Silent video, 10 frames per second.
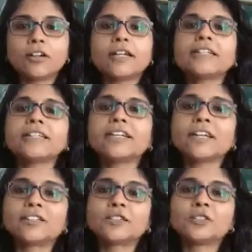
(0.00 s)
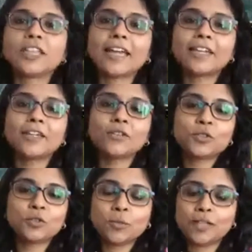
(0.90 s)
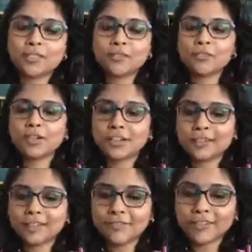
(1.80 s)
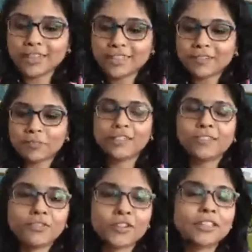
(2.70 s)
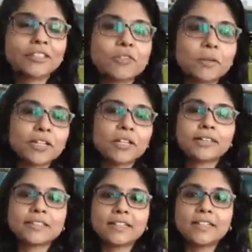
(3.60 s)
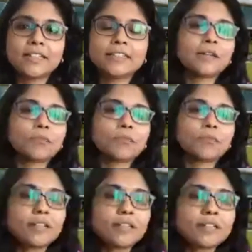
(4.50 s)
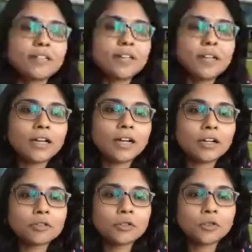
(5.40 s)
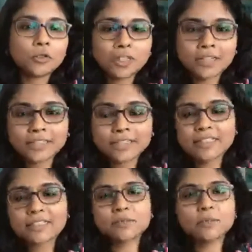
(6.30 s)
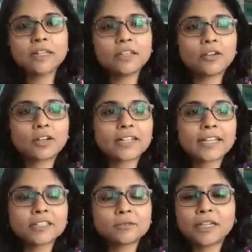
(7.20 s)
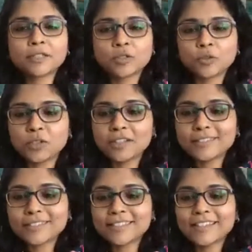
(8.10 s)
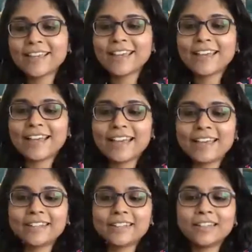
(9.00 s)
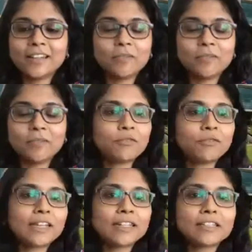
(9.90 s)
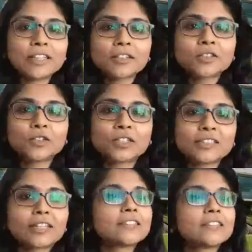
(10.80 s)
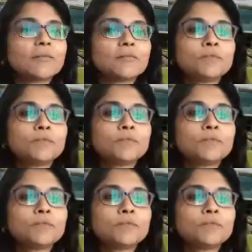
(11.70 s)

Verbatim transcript: All right. So thank you so much for inviting me for this webinar series. And I'm thrilled uh, to know that this is mainly organized by students and uh, and we get a chance to discuss some